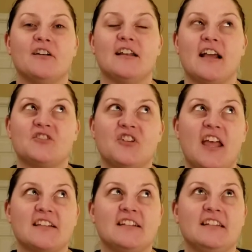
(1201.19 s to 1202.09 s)
It actually
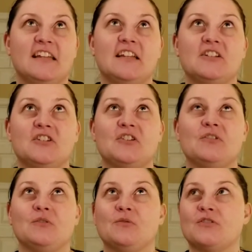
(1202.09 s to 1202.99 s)
has a leak
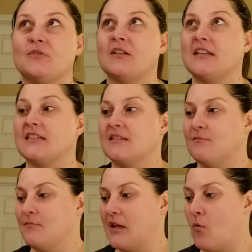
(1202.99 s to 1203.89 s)
too, so it gets
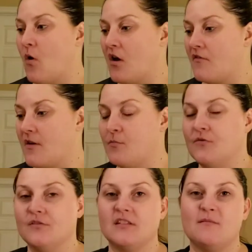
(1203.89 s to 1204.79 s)
some like water that
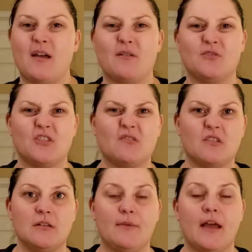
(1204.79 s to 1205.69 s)
pools in the back, which is
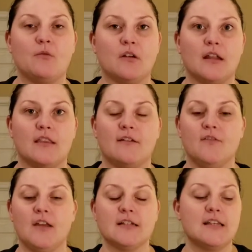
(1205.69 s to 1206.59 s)
really bad. We're getting that
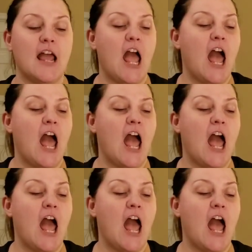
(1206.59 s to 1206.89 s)
fixed.